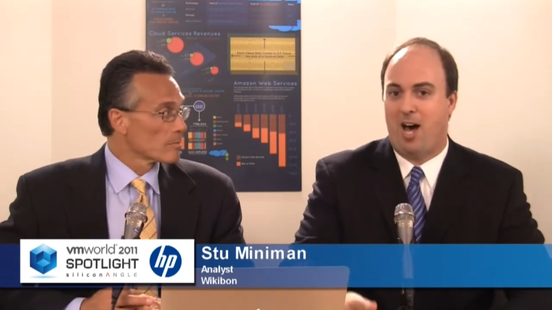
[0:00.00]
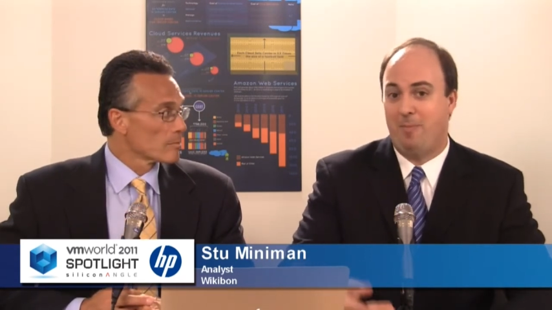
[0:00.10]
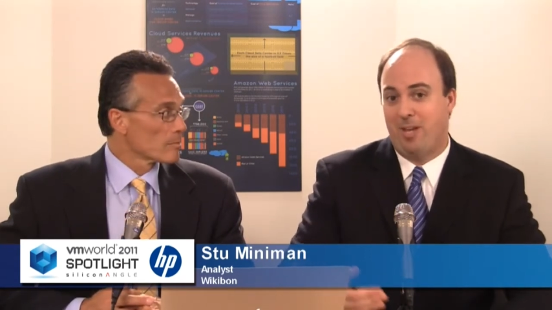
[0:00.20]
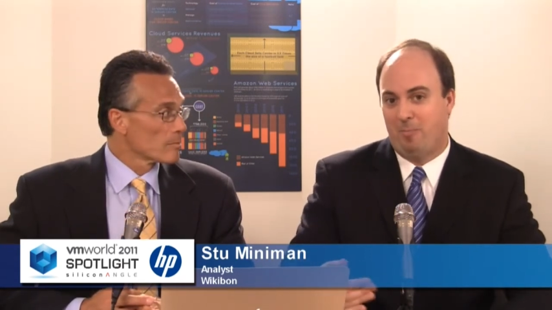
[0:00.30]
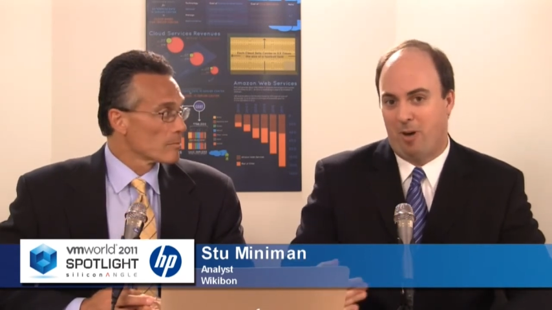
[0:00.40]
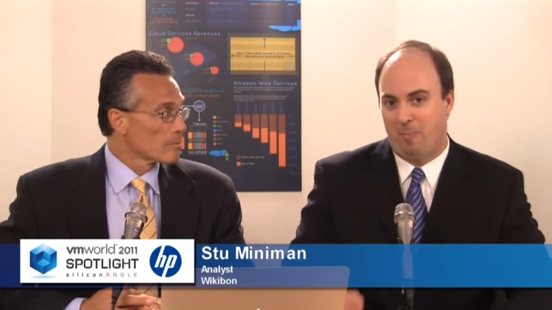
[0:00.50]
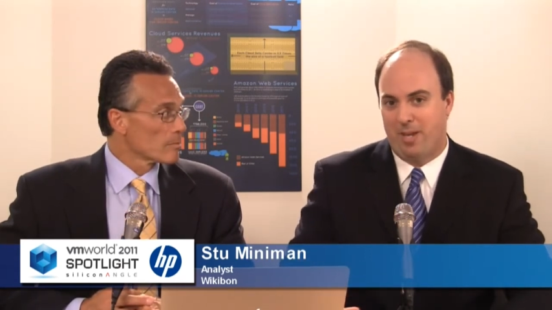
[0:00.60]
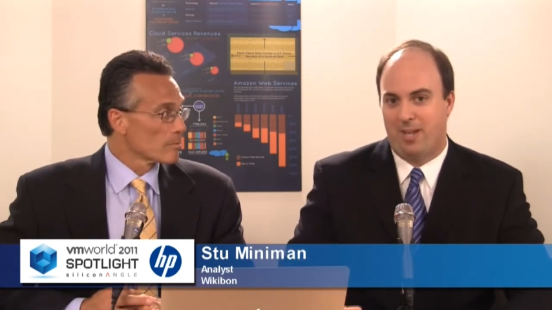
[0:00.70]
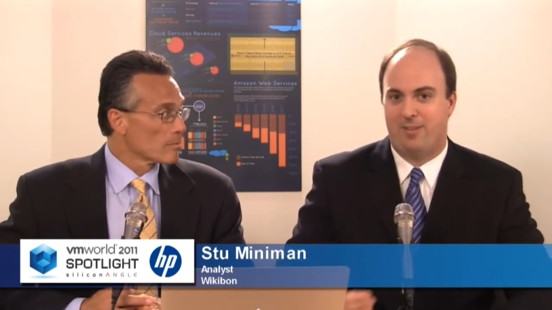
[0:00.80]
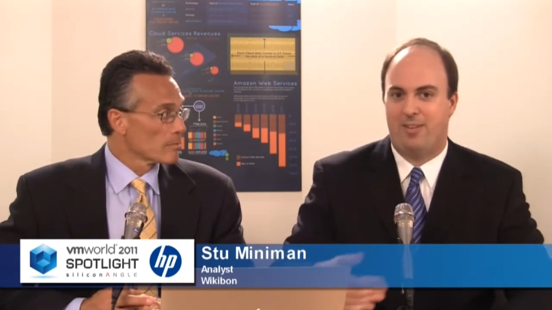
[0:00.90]
Speaker 1: IBM bought
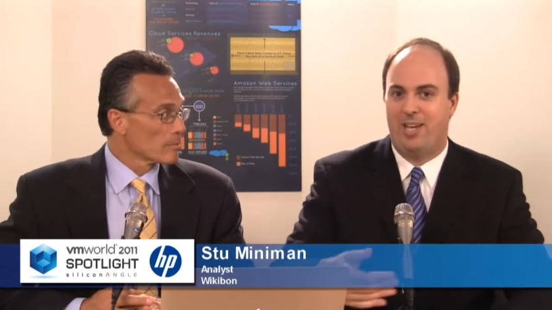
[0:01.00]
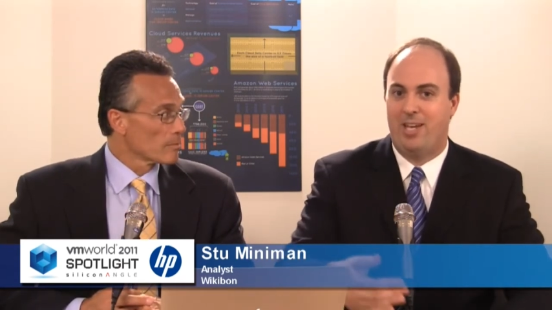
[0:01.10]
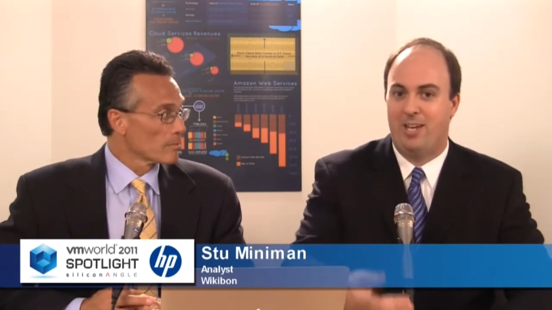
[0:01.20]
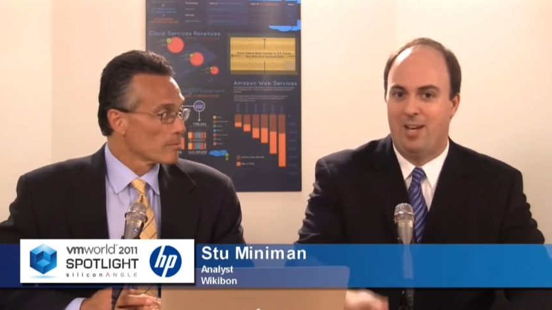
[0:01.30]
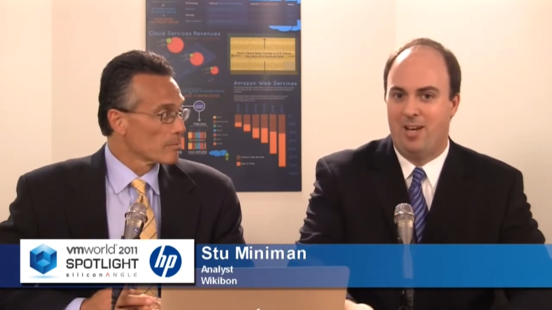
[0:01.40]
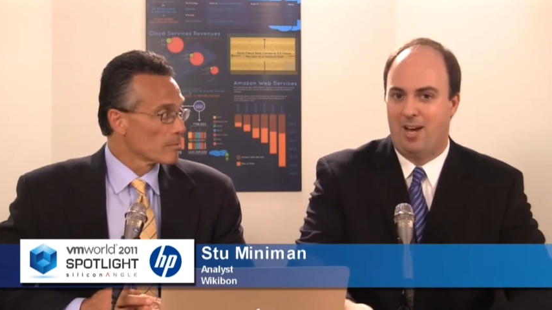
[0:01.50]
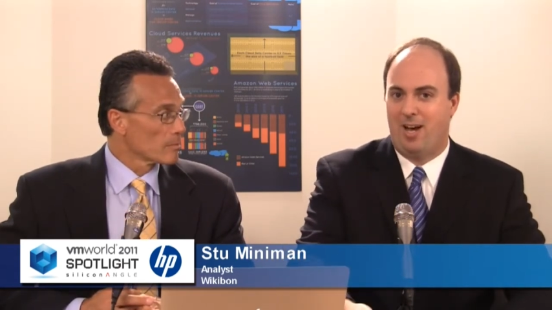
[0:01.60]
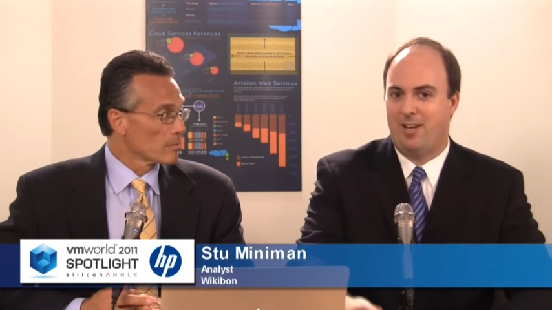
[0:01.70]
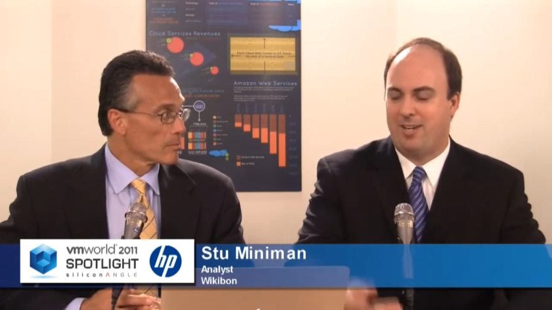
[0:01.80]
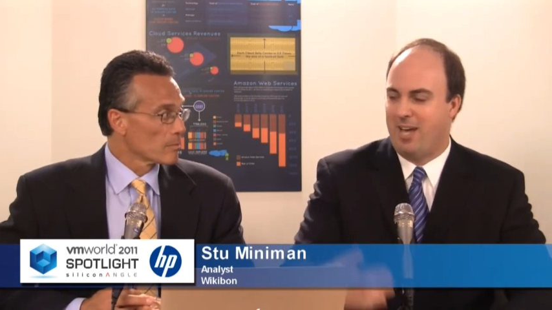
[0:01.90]
BNT,
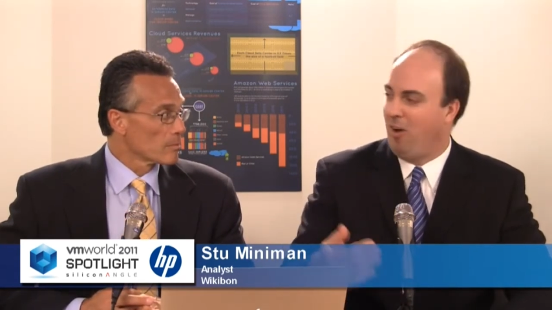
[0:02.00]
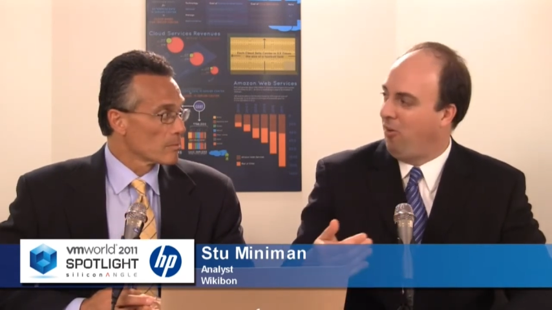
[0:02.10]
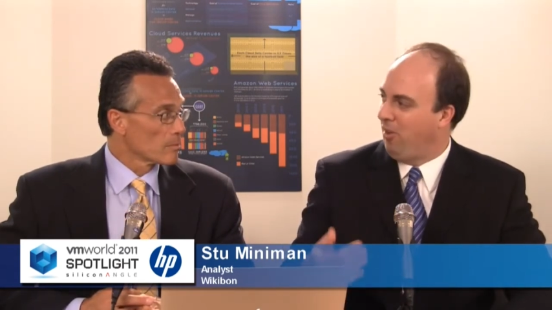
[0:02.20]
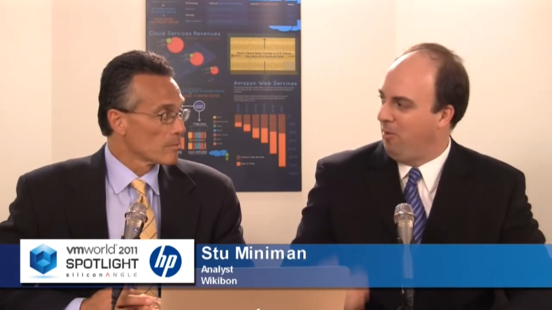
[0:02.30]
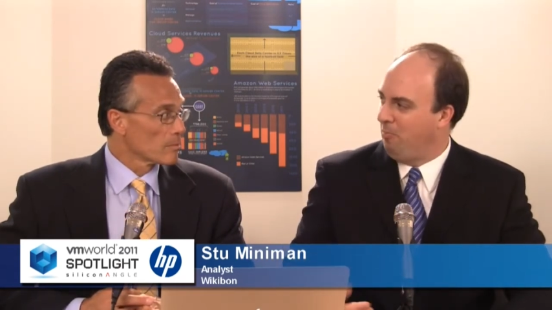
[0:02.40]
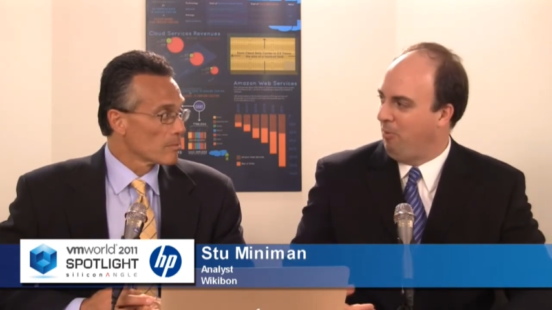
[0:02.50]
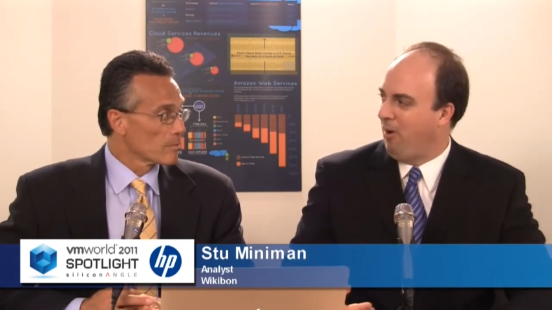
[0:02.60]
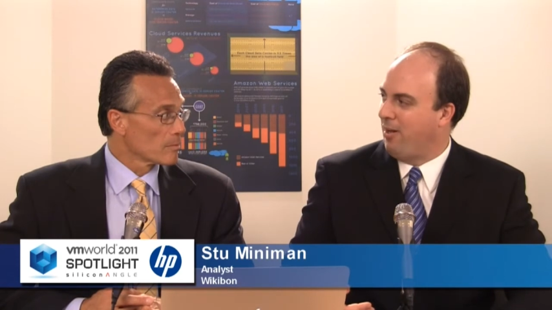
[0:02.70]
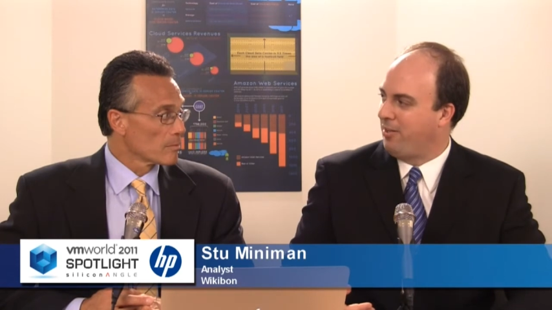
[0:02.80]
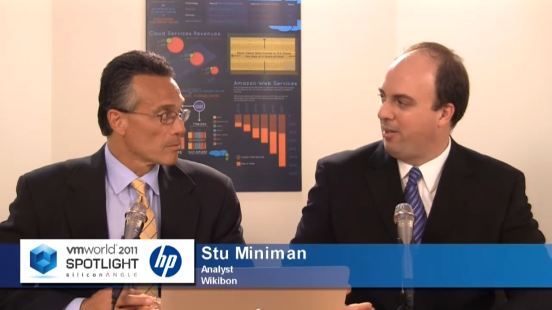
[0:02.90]
uh, Dell bought.